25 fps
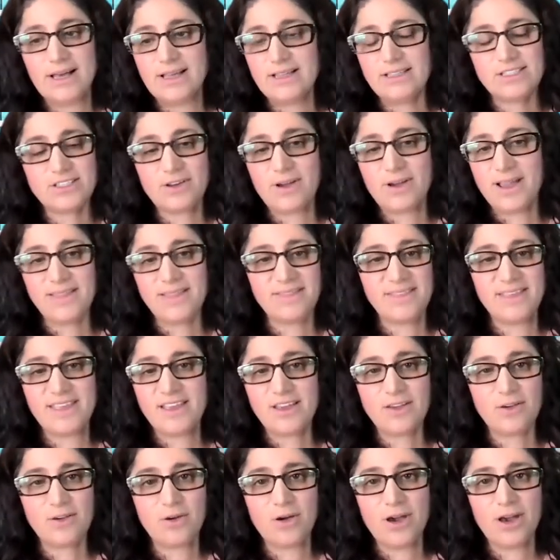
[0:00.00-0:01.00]
So I
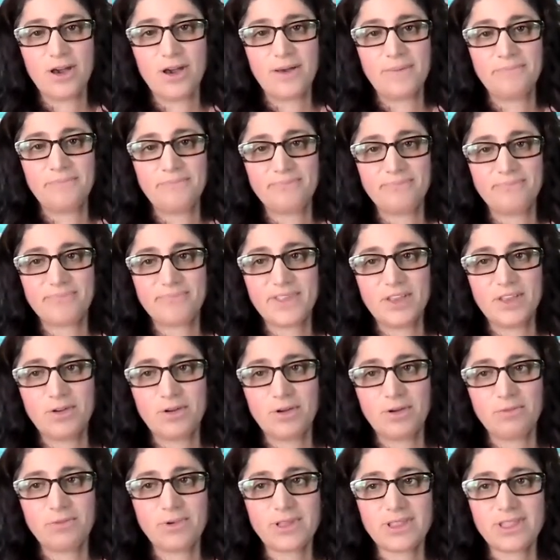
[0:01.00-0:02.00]
think,
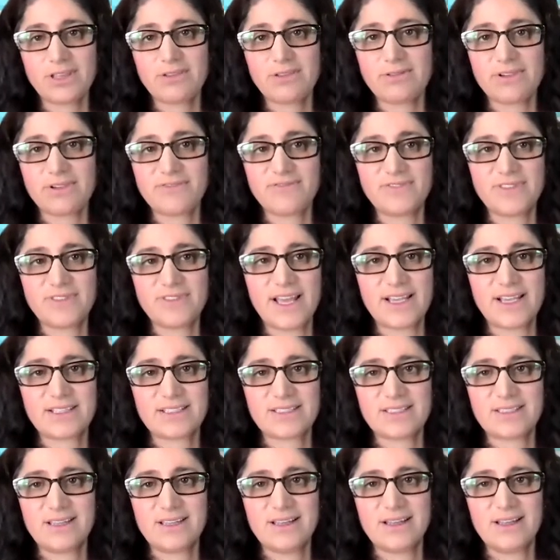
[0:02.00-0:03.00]
it really
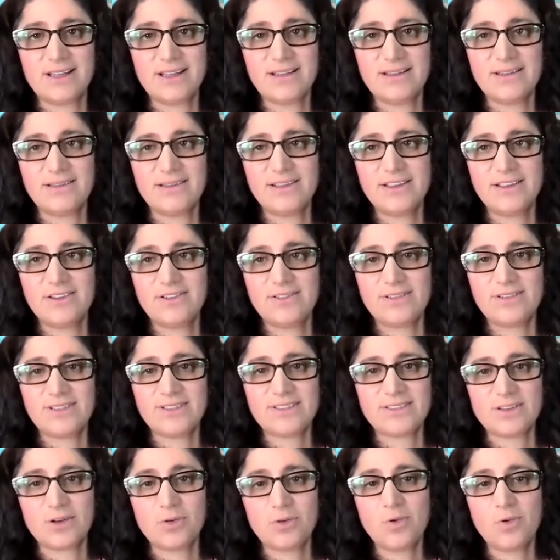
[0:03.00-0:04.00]
reflects,
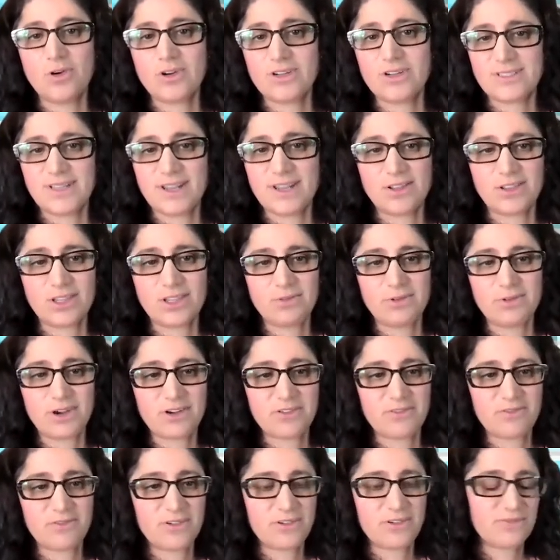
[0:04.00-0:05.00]
these awards not only
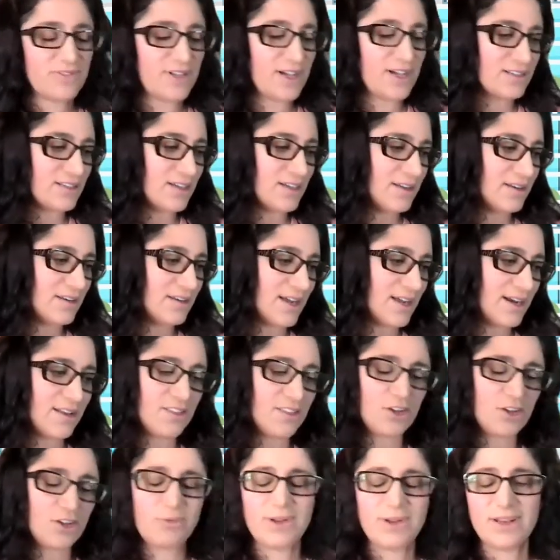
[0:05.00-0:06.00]
reflect on kind
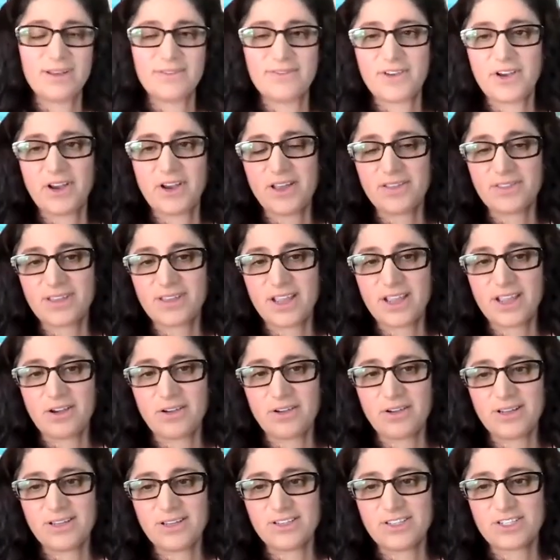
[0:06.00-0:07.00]
of the greed of our
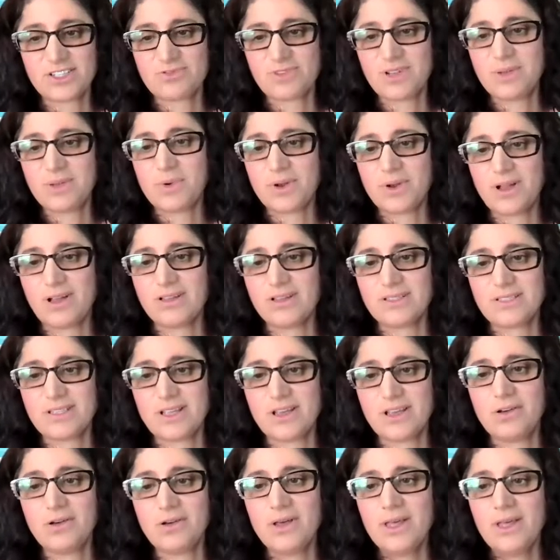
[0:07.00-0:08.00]
healthcare industry, but
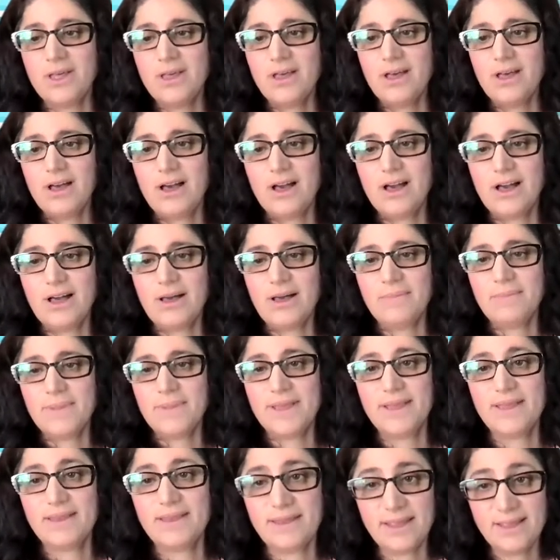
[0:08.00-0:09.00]
also
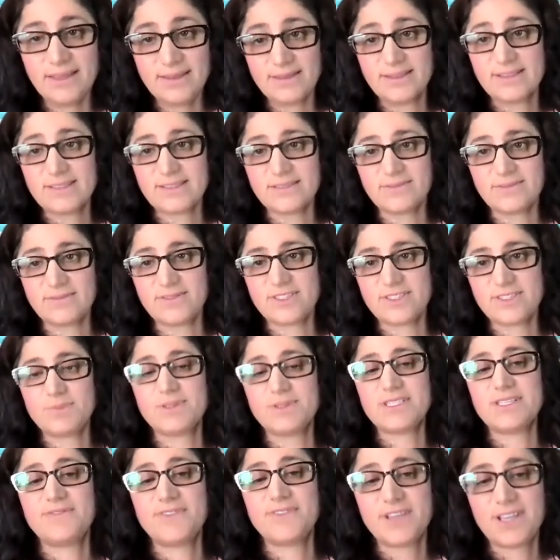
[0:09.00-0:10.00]
in this
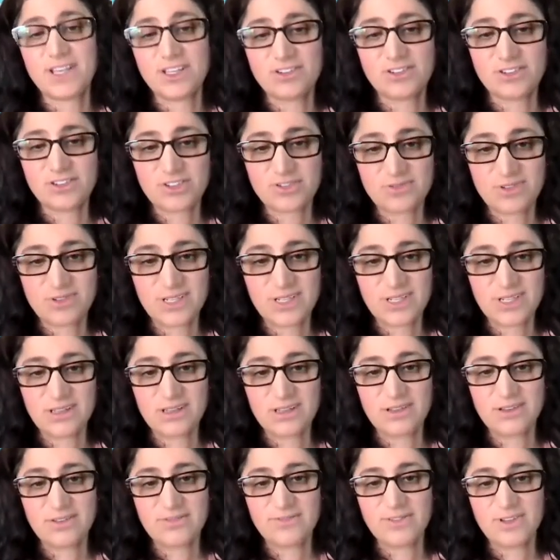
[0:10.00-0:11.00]
specific industry
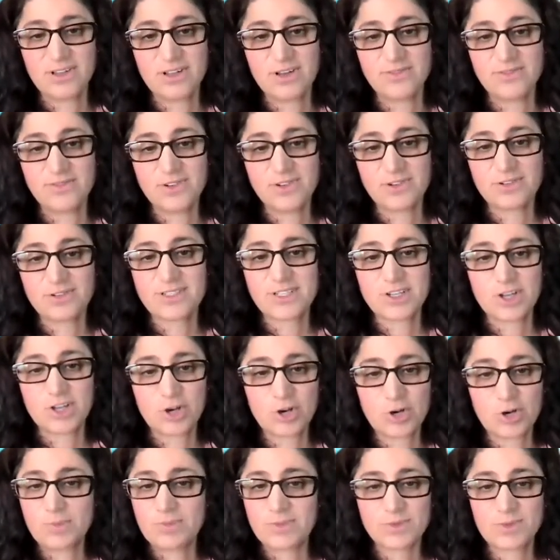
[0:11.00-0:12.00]
of nursing
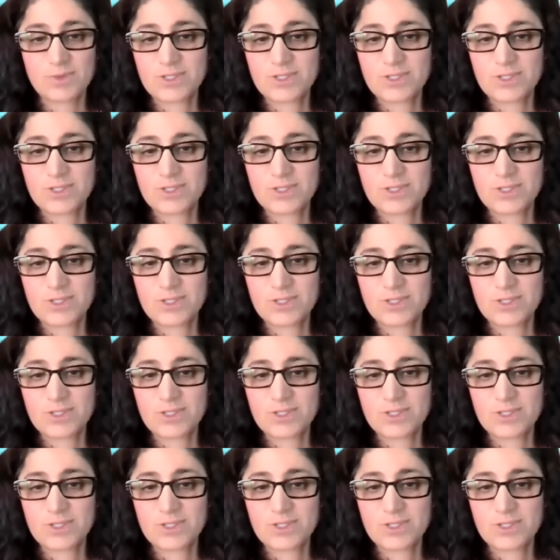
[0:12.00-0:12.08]
homes,